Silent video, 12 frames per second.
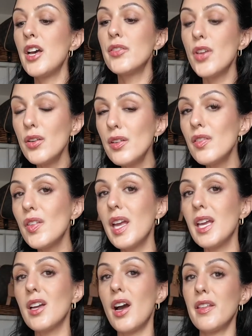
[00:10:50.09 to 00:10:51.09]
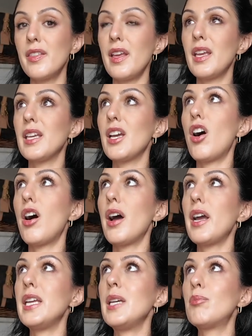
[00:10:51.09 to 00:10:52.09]
The only thing I think
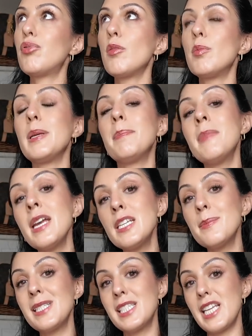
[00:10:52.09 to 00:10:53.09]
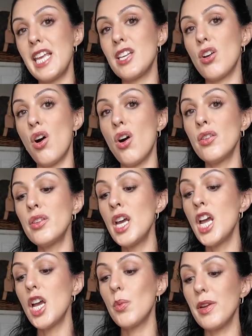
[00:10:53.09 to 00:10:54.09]
I probably made a mistake on
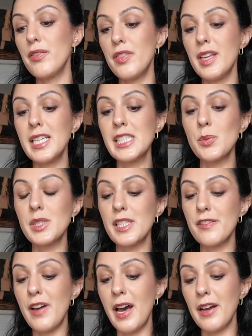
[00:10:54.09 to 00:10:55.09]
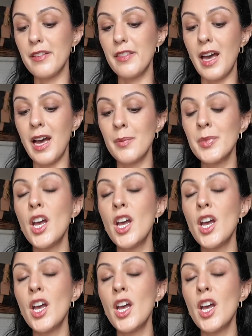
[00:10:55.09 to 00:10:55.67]
with this was the fact that